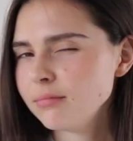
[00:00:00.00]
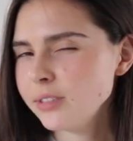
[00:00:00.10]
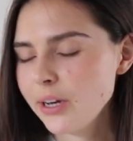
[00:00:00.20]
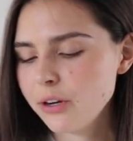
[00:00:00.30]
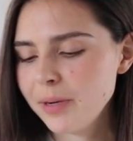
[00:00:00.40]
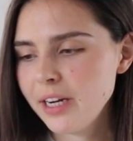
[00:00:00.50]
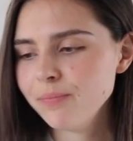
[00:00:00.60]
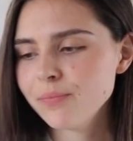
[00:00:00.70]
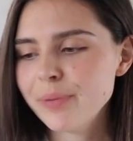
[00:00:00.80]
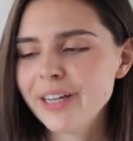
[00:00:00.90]
You know what I
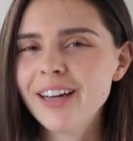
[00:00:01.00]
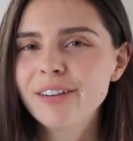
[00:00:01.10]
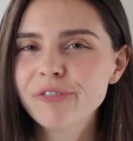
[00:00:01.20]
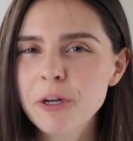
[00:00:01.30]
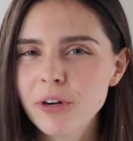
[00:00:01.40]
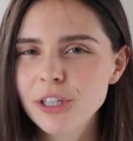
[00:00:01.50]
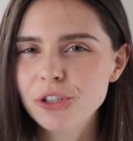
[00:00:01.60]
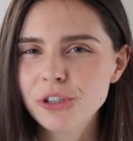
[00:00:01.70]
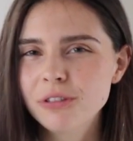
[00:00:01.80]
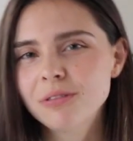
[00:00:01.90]
mean? But like red wine
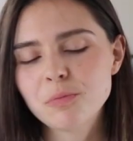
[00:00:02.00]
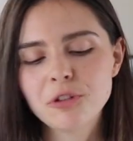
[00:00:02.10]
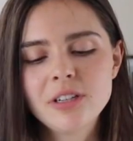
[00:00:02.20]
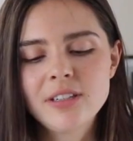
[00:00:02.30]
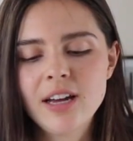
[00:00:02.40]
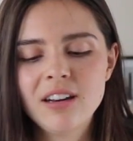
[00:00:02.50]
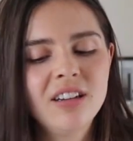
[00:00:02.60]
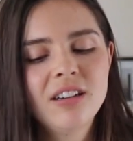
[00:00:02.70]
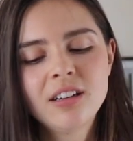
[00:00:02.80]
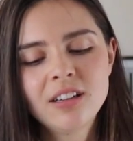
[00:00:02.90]
jus, it's pretty
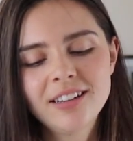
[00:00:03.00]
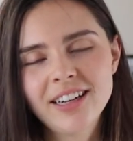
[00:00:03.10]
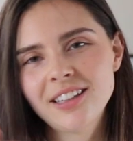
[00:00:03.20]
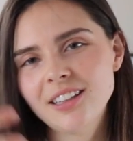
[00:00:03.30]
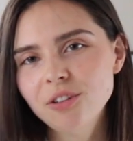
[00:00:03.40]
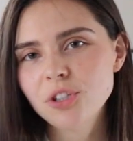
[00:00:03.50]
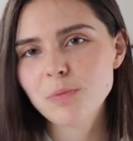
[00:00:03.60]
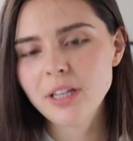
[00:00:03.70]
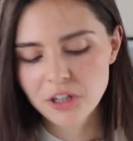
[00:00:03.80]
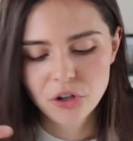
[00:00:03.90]
standard. Like it'll just
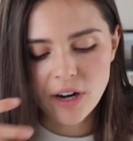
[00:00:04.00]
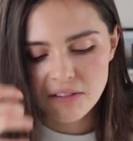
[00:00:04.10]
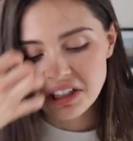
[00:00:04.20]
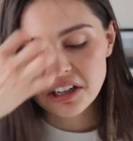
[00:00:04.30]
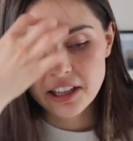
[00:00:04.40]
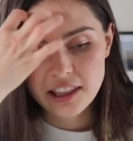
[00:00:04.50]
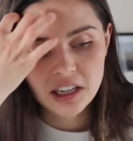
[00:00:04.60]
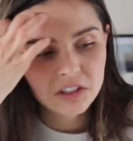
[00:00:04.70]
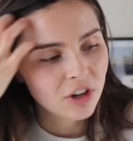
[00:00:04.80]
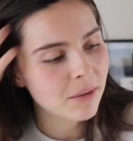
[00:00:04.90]
be like a gravy kind of
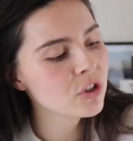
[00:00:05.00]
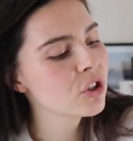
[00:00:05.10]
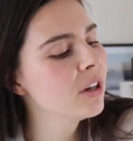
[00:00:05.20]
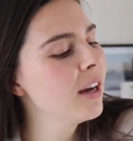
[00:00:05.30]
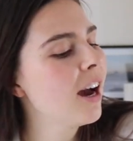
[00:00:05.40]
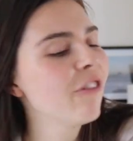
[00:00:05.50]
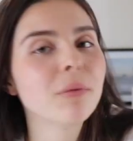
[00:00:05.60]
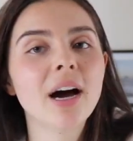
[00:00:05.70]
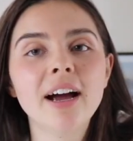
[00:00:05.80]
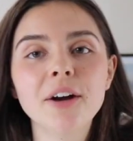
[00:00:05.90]
thing. So I'm just gonna have
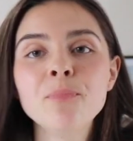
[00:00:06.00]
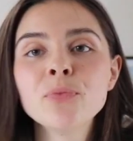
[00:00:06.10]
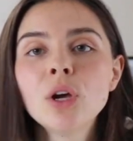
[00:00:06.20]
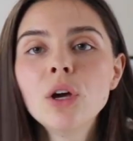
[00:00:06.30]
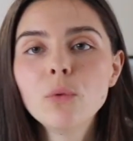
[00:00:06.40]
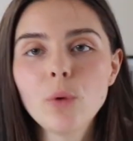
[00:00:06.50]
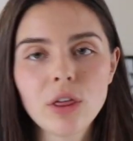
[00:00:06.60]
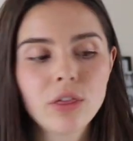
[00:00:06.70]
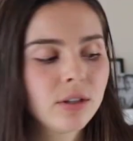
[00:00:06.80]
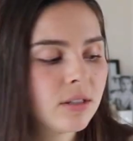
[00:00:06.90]
mine
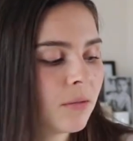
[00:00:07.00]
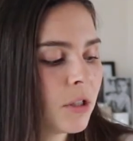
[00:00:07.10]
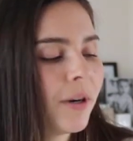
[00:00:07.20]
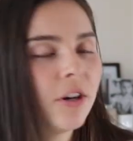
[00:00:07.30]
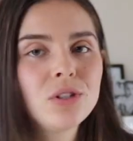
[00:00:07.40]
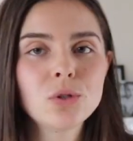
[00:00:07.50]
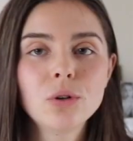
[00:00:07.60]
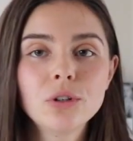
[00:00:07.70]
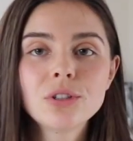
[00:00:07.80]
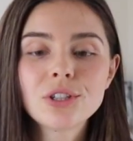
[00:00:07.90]
with some tomato
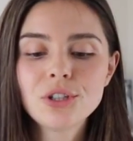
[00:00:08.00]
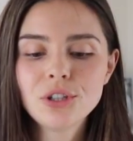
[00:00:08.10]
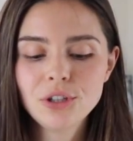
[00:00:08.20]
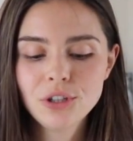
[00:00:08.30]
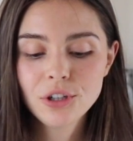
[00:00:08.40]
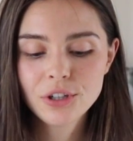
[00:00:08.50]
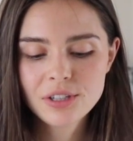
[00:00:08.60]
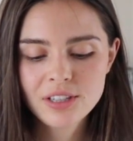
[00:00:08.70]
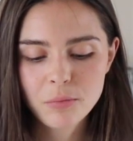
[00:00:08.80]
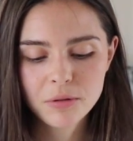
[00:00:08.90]
sauce to
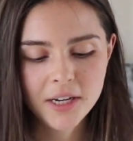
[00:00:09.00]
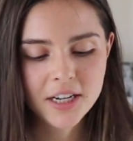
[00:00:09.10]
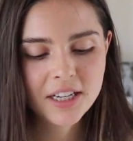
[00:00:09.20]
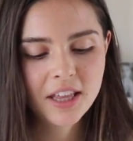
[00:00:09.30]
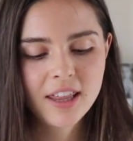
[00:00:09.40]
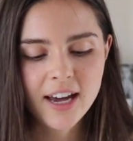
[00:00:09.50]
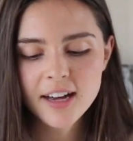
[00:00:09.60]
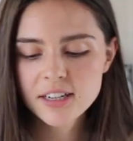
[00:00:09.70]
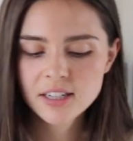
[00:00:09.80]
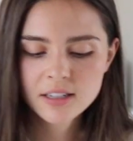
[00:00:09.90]
supplement
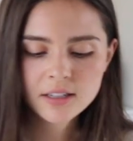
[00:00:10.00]
that.